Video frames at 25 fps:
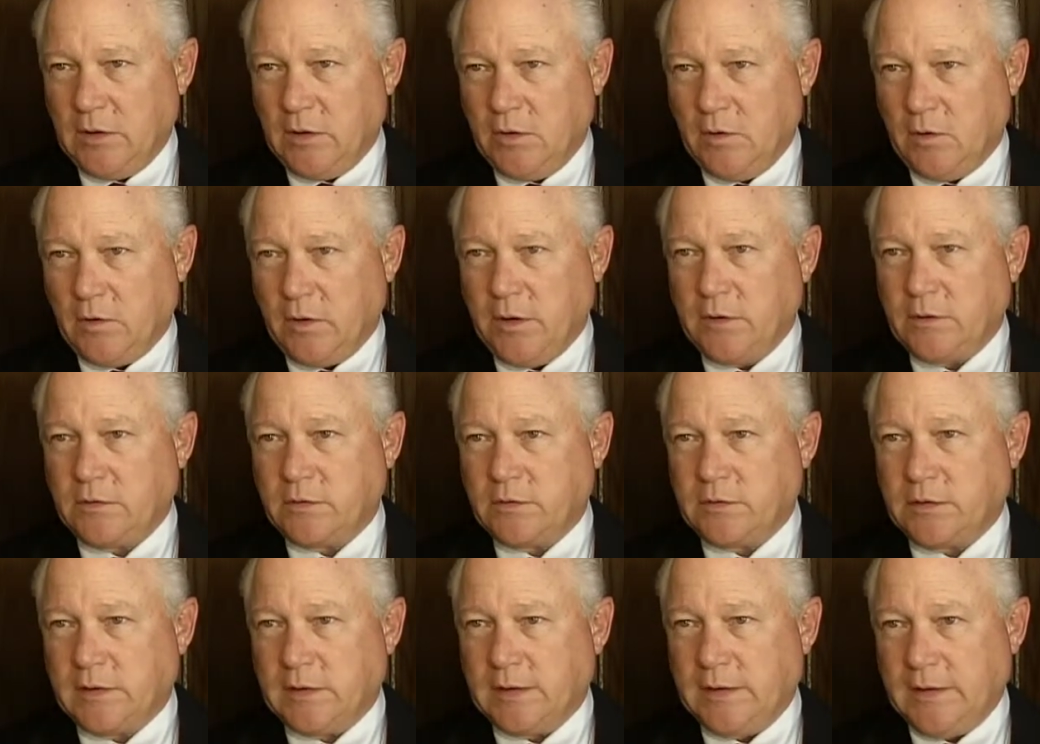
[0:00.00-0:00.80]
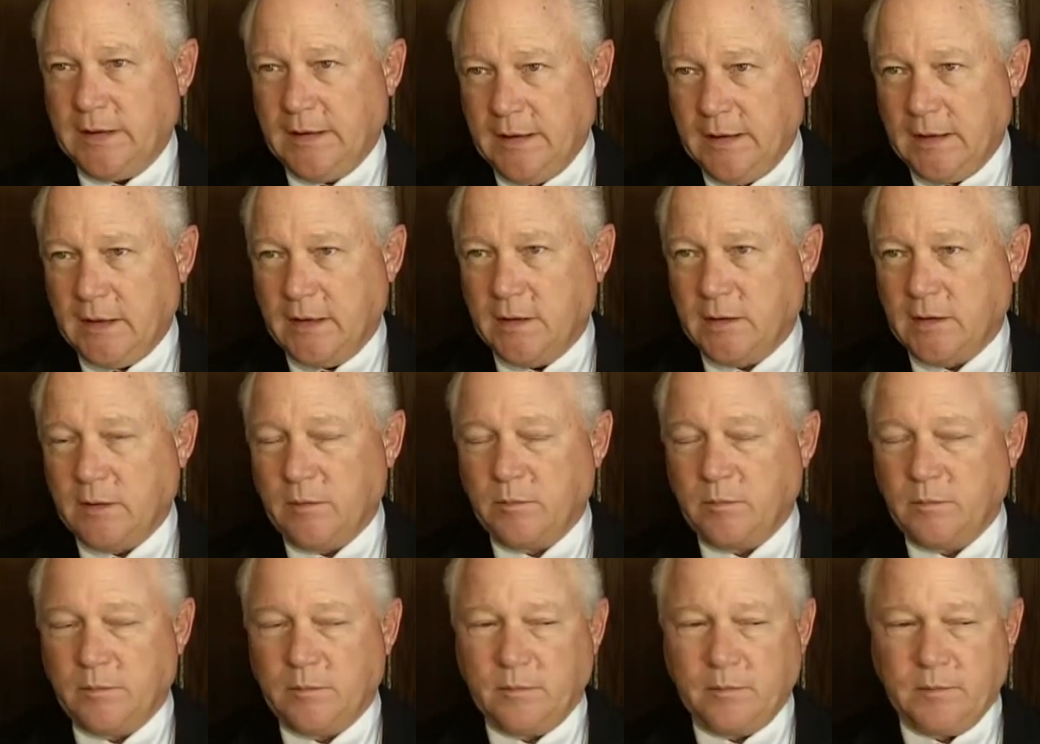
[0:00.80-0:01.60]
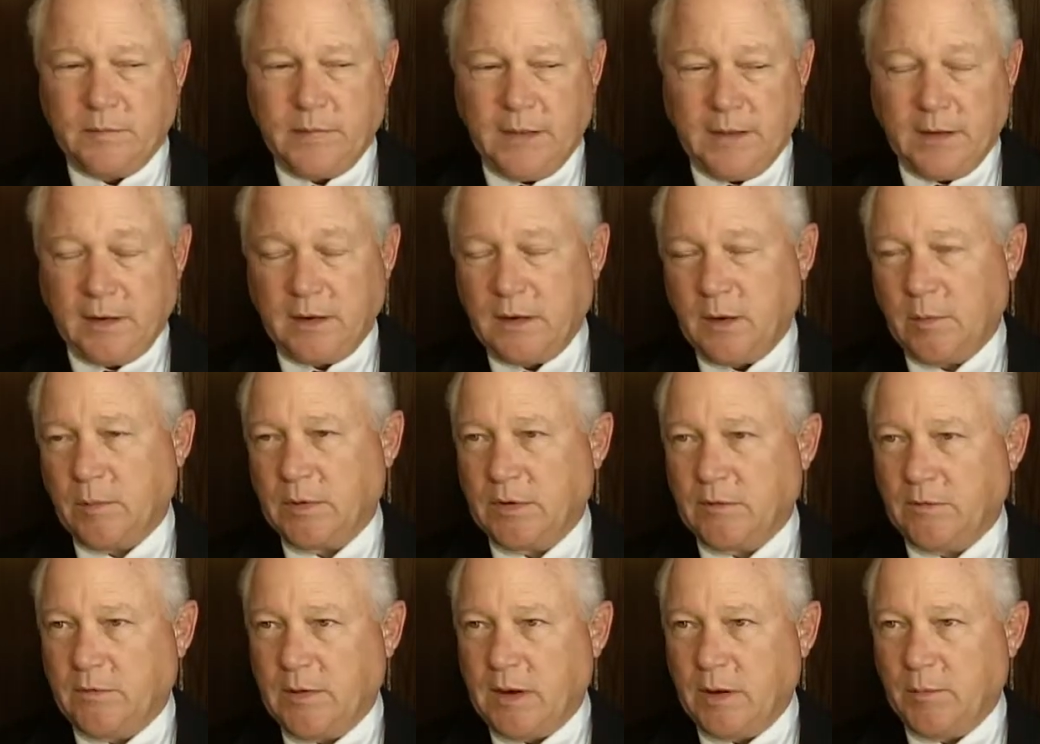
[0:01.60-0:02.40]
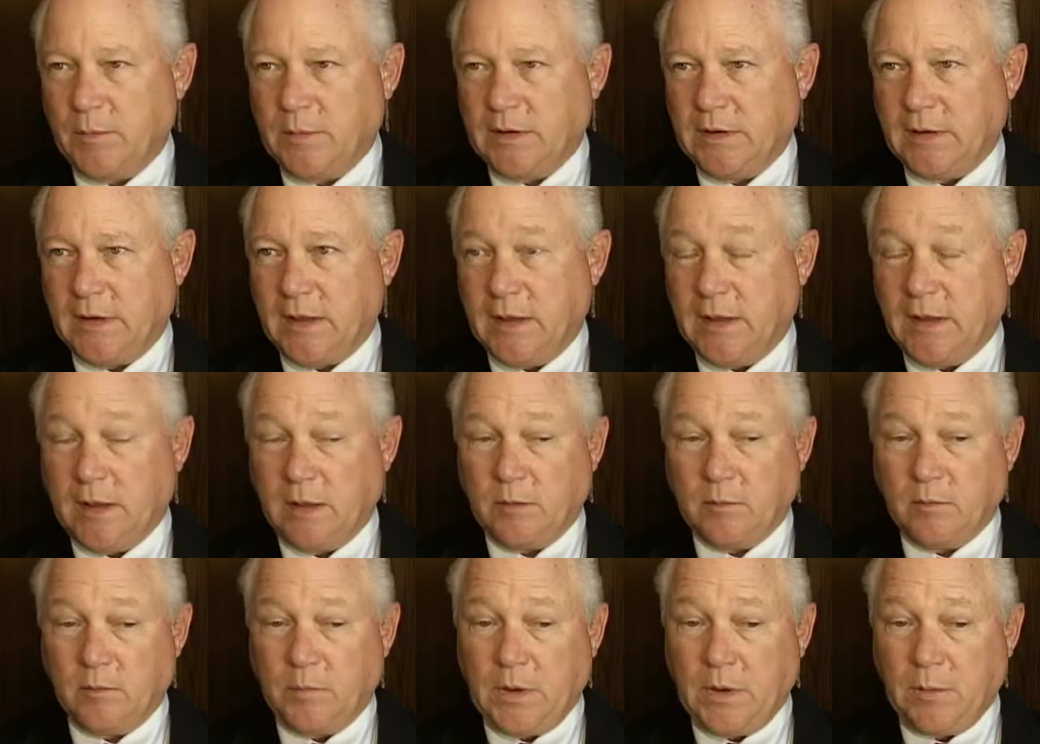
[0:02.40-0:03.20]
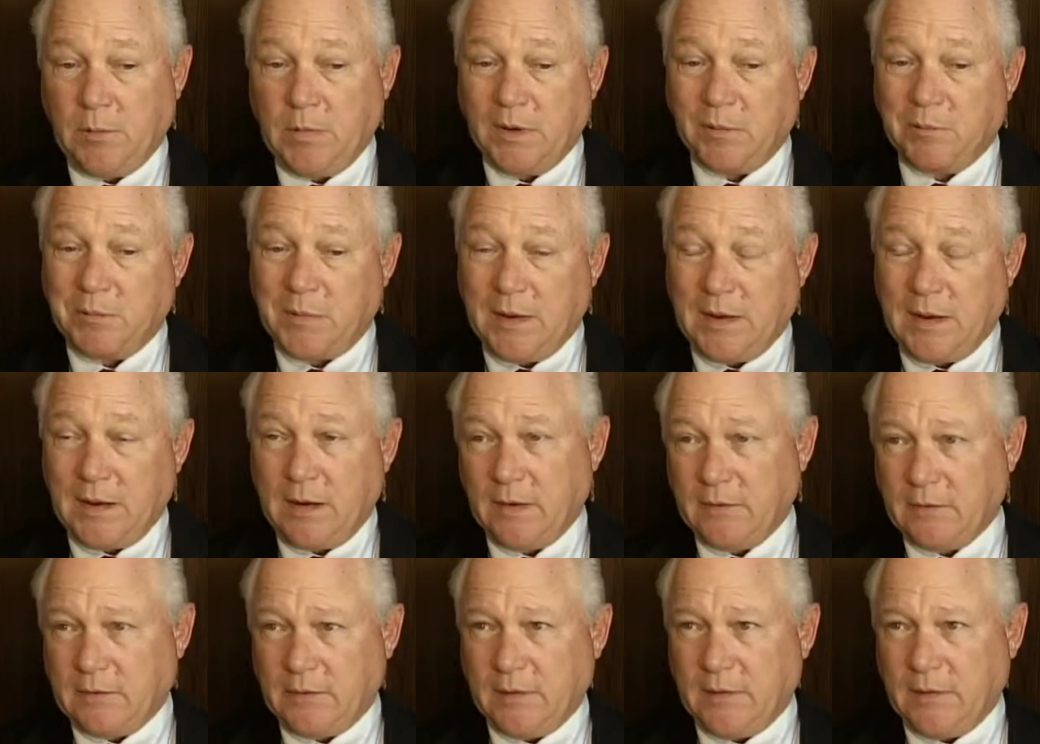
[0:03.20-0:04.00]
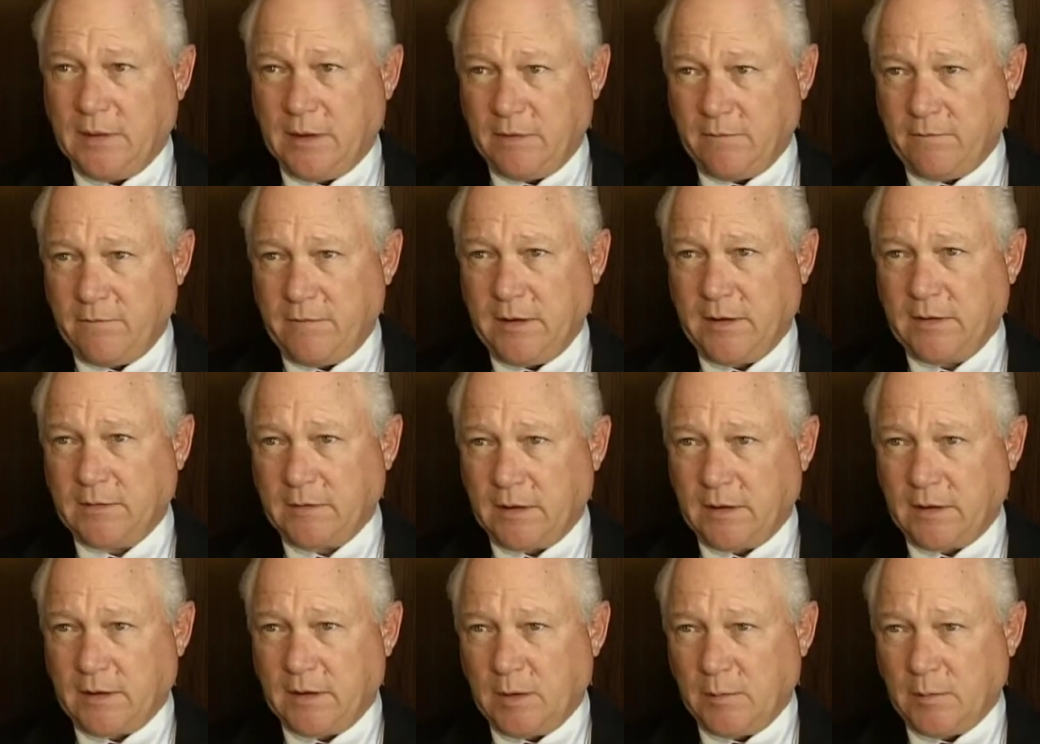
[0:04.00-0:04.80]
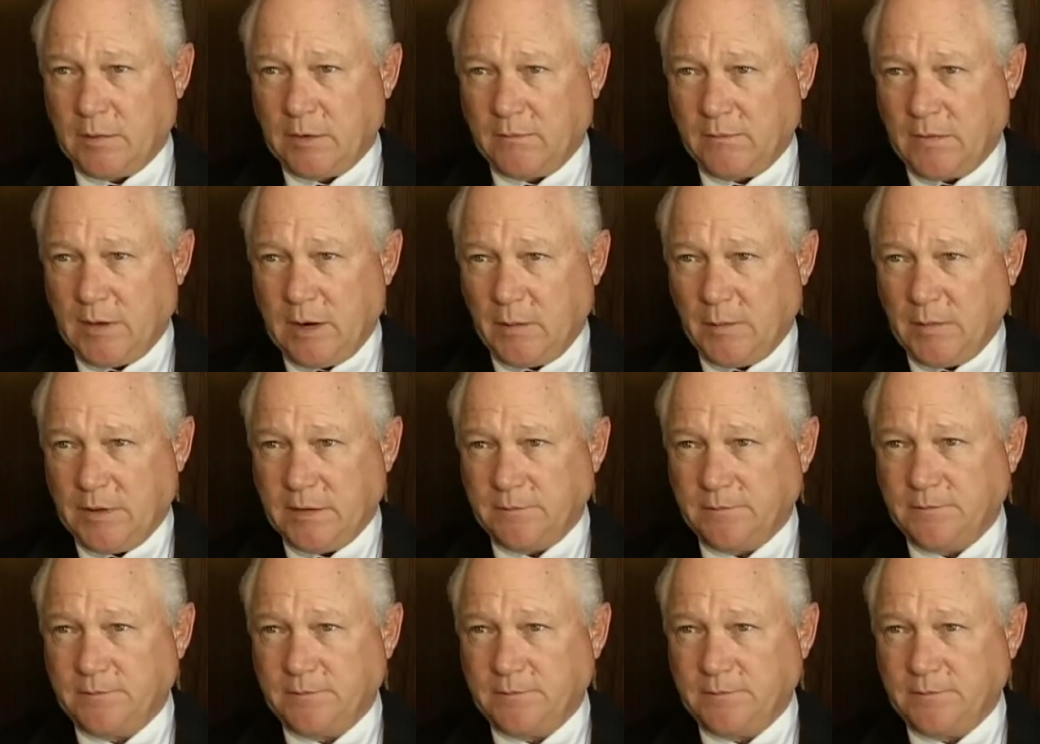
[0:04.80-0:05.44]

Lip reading: who are interested in economic development and public policy that affects economic development.